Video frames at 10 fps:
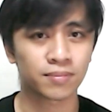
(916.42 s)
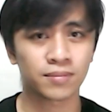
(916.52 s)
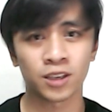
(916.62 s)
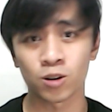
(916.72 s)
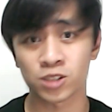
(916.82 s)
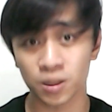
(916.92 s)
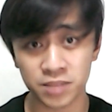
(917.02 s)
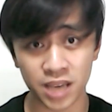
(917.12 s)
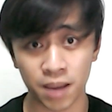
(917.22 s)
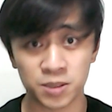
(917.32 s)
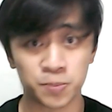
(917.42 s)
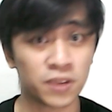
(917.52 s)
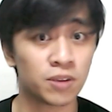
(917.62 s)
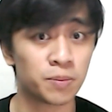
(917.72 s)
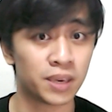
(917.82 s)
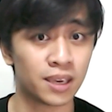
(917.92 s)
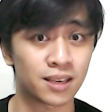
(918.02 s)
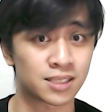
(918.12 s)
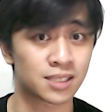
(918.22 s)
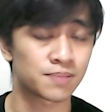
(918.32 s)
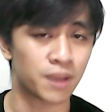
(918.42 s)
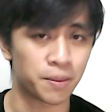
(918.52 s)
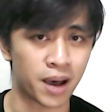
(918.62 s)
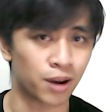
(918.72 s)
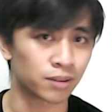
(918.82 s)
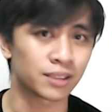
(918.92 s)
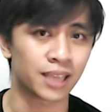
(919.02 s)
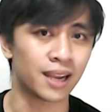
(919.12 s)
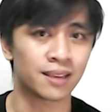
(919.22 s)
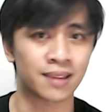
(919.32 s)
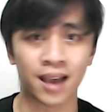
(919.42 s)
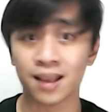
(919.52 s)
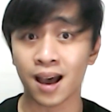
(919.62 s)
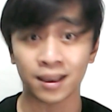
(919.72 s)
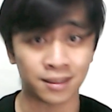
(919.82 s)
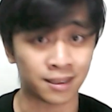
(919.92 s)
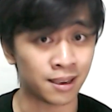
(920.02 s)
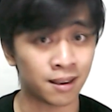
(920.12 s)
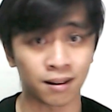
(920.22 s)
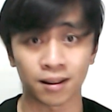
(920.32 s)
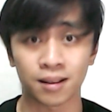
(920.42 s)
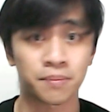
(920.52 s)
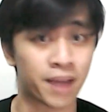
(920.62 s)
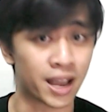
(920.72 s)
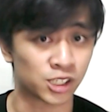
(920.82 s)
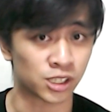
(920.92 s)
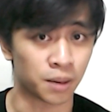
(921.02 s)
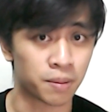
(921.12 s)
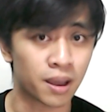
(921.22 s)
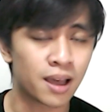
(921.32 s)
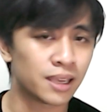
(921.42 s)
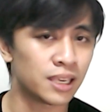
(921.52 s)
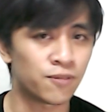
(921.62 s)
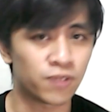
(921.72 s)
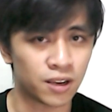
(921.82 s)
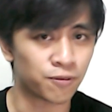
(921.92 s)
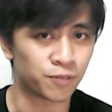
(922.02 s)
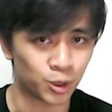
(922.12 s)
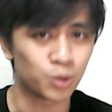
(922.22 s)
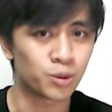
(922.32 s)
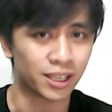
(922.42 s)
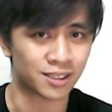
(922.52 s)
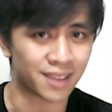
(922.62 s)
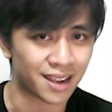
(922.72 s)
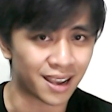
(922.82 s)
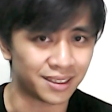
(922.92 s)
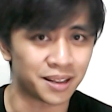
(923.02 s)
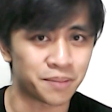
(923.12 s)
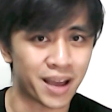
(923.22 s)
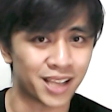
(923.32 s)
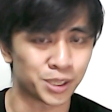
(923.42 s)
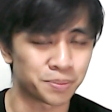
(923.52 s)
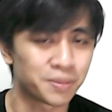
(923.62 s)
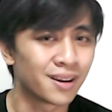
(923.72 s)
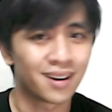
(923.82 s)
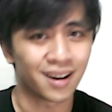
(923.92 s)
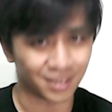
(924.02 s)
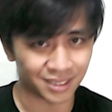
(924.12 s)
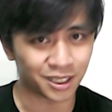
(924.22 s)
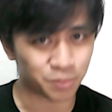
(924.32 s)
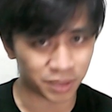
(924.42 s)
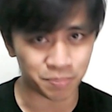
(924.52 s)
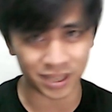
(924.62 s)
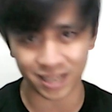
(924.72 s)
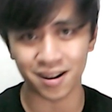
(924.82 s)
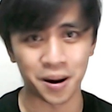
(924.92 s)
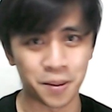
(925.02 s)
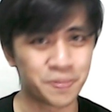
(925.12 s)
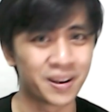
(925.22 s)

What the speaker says: You know, sometimes PvP is about getting that ideal matchup. Even if you do get to that ideal matchup a little bit beat up,